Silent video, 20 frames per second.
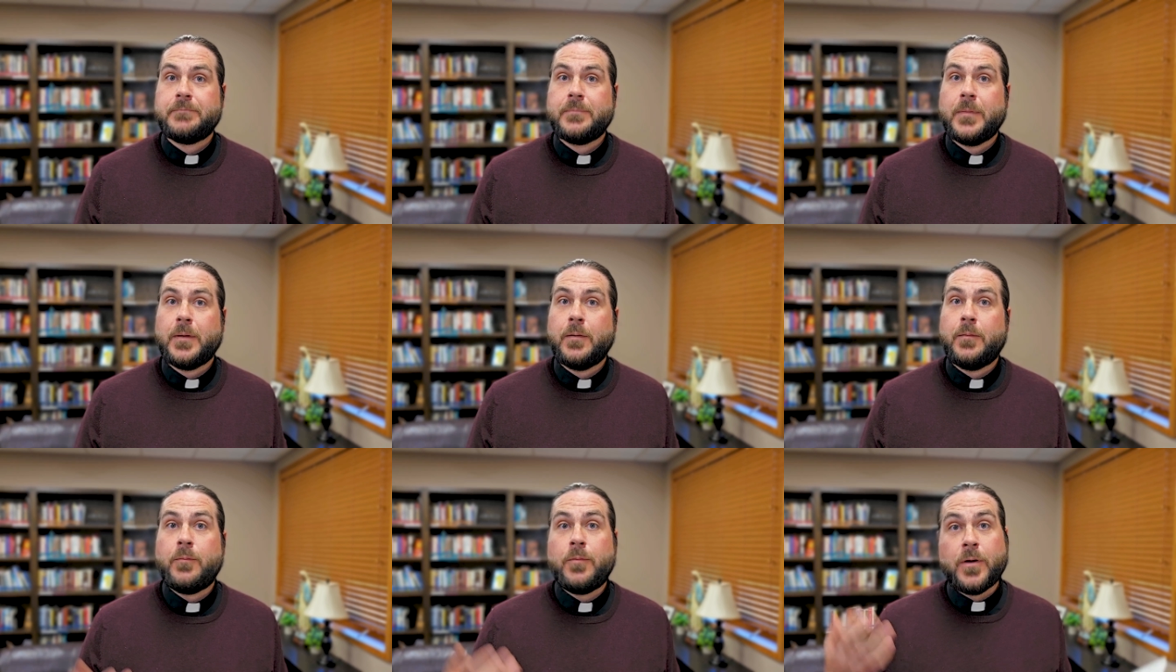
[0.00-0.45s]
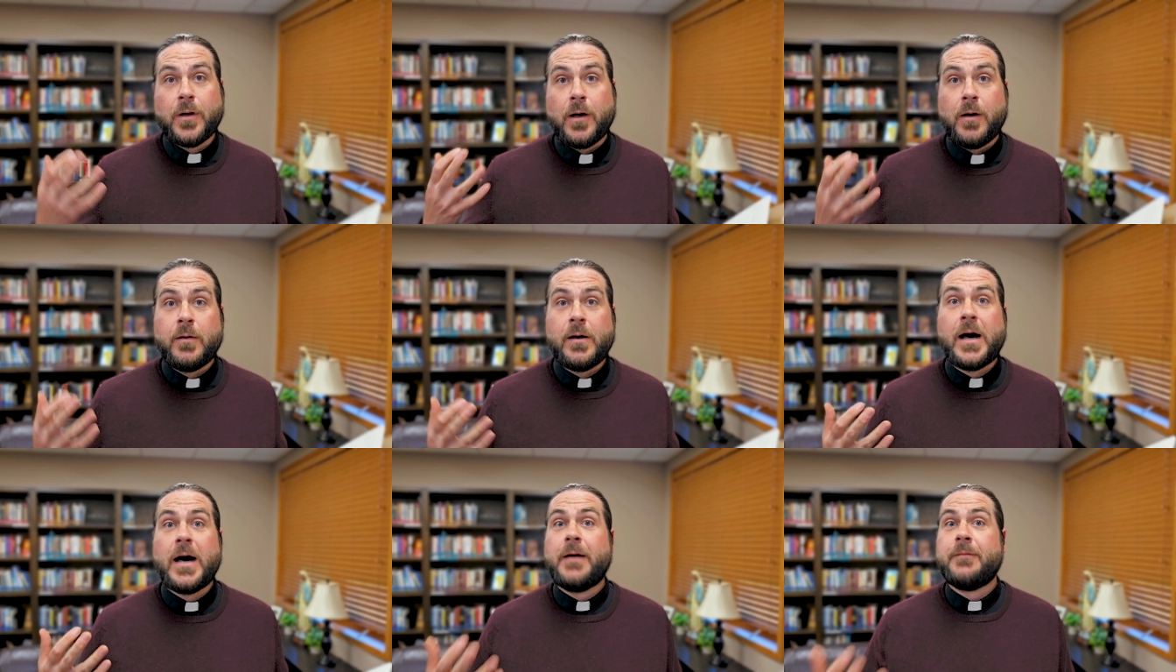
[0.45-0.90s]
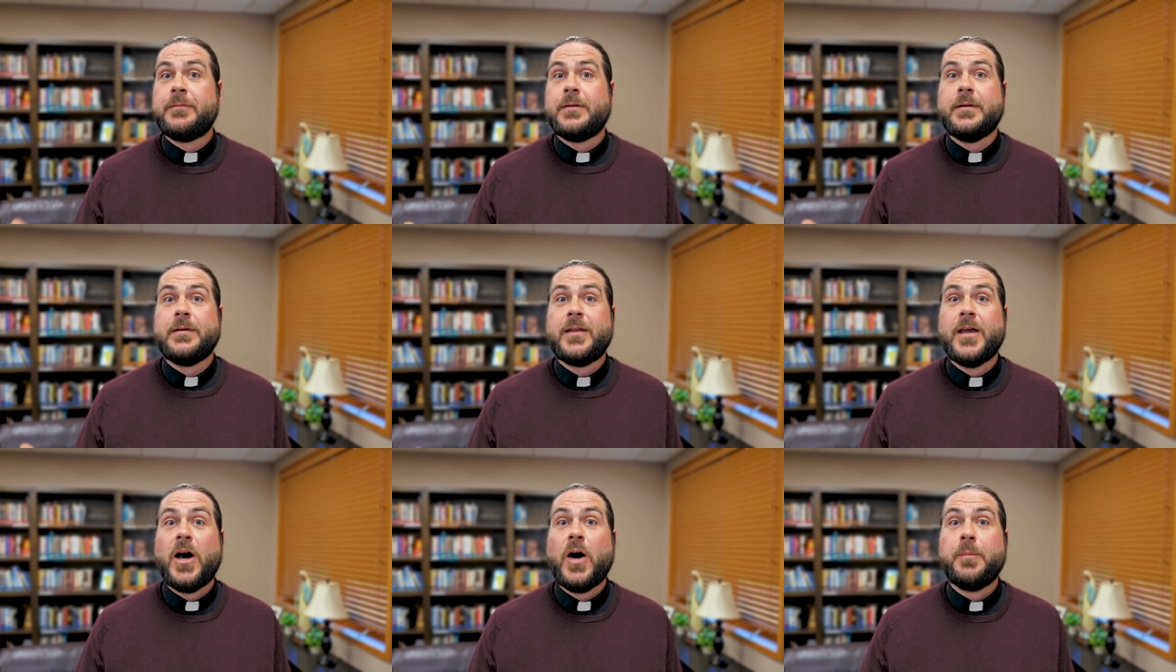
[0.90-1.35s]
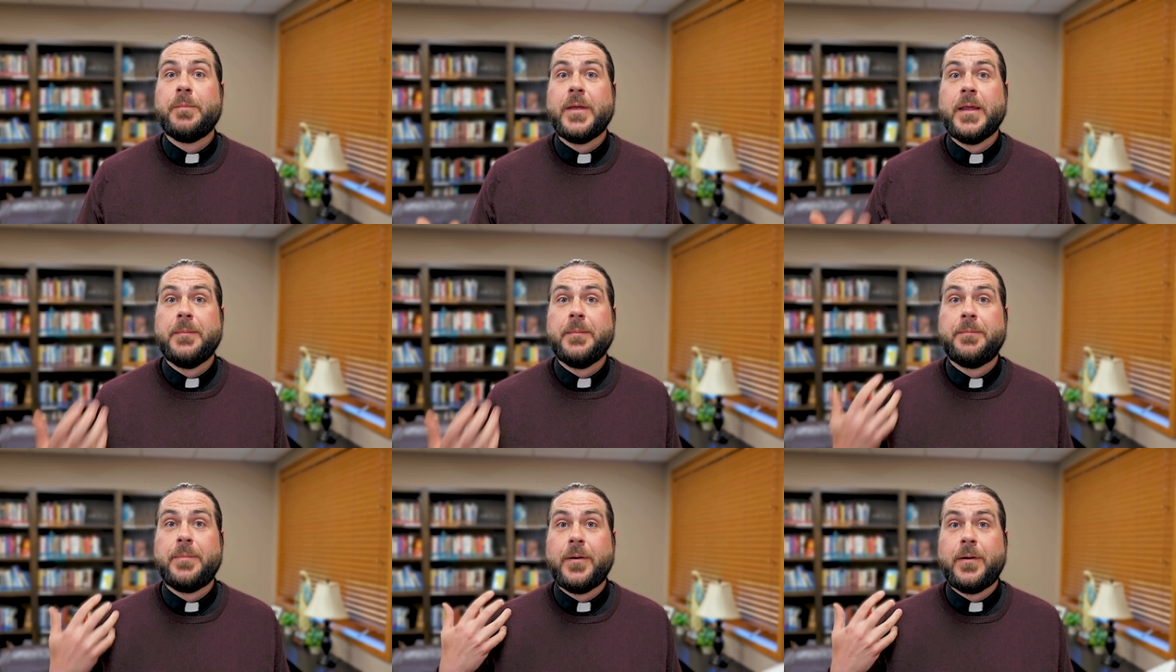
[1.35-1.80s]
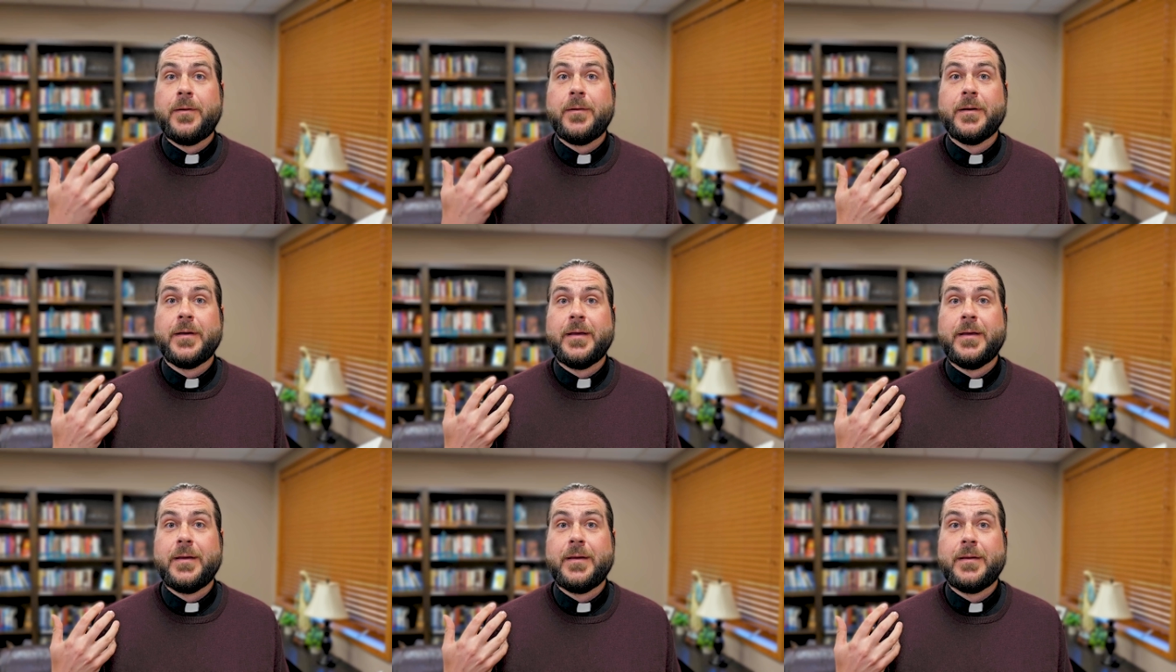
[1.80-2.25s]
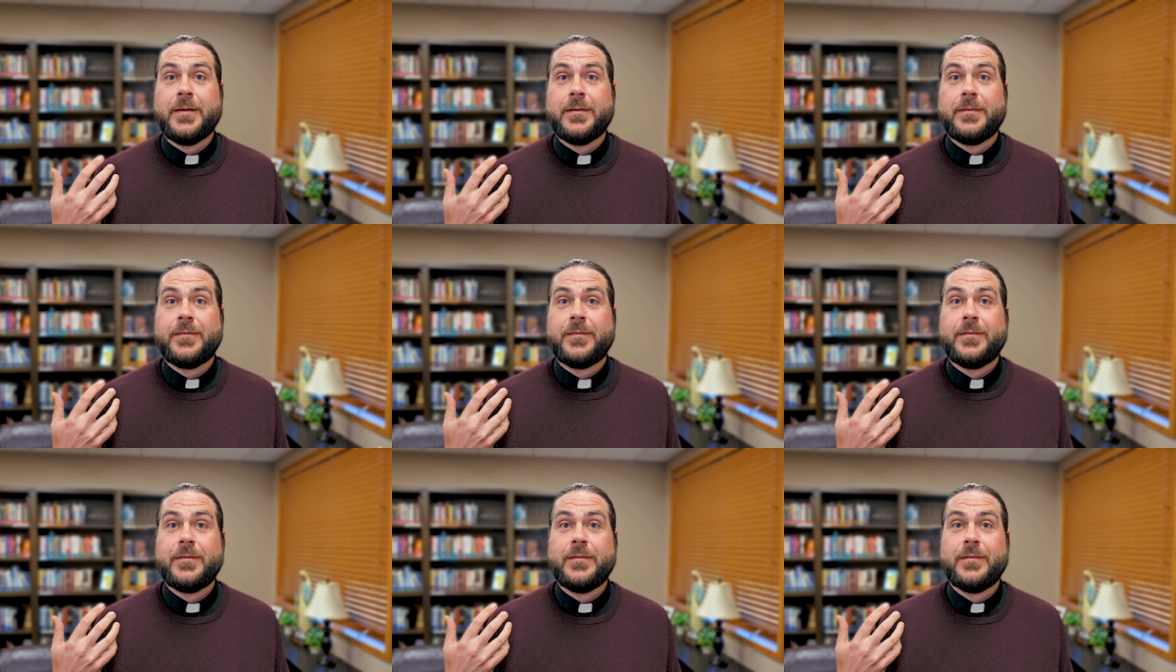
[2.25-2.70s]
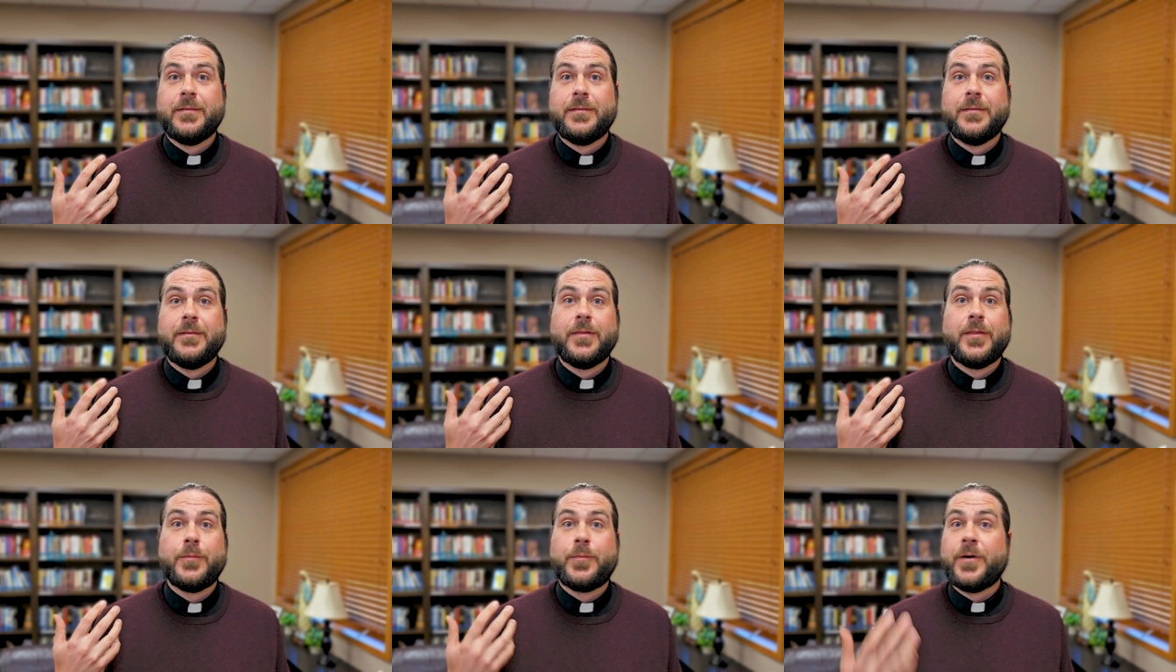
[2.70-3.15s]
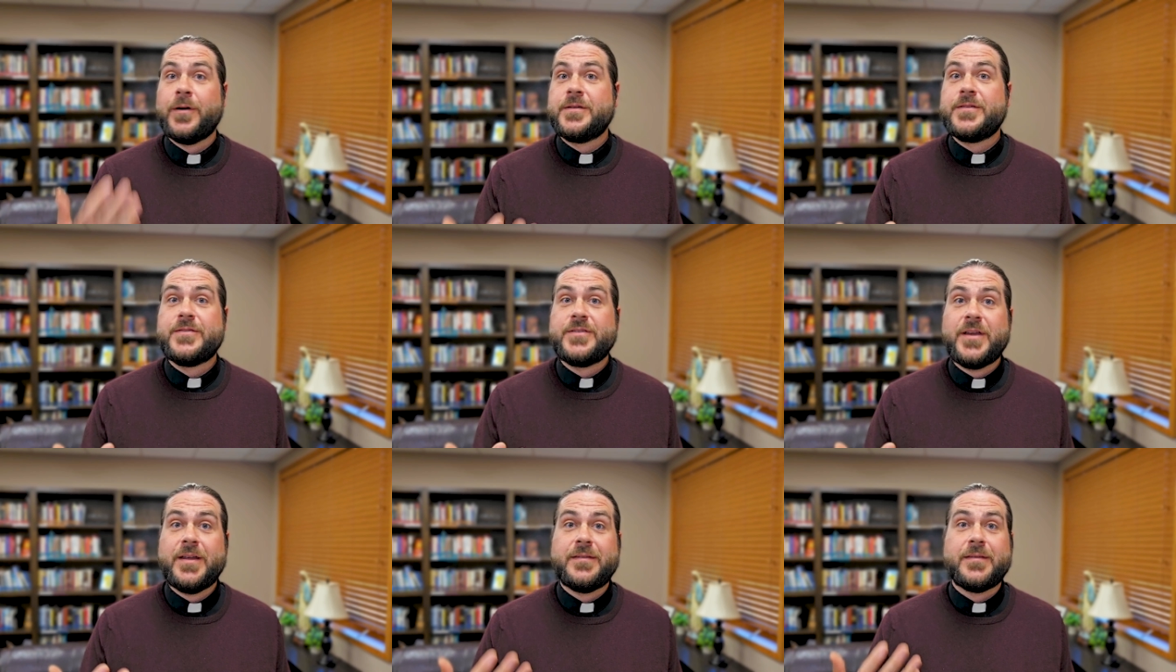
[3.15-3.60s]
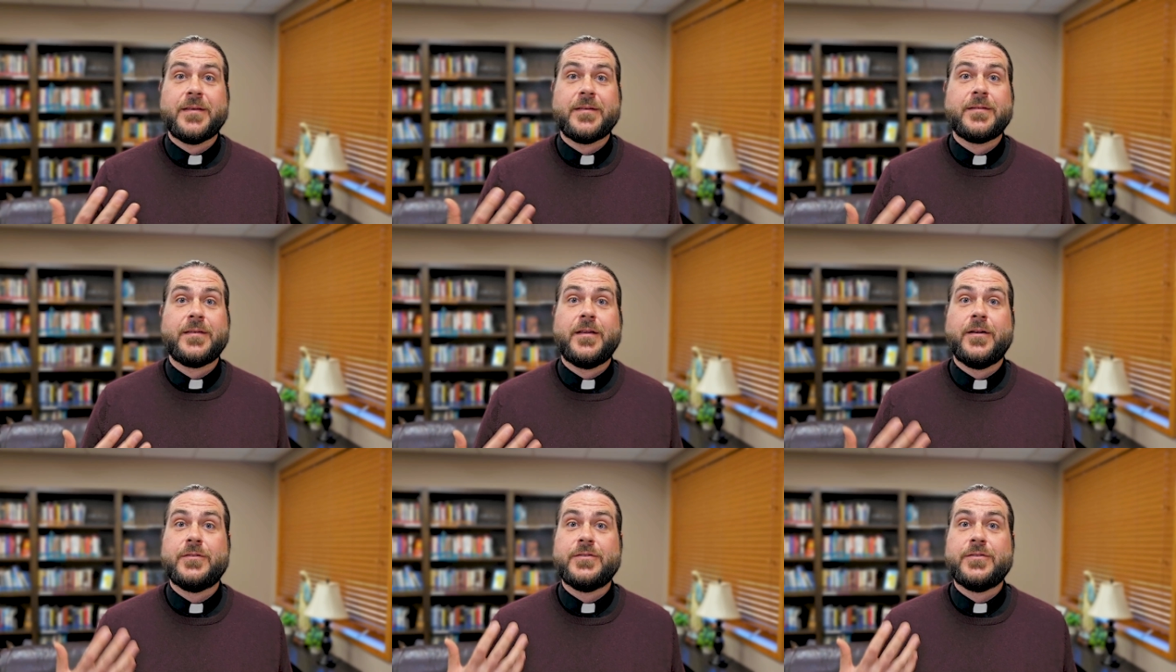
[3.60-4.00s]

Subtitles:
What I'll often tell people is the words of Jesus.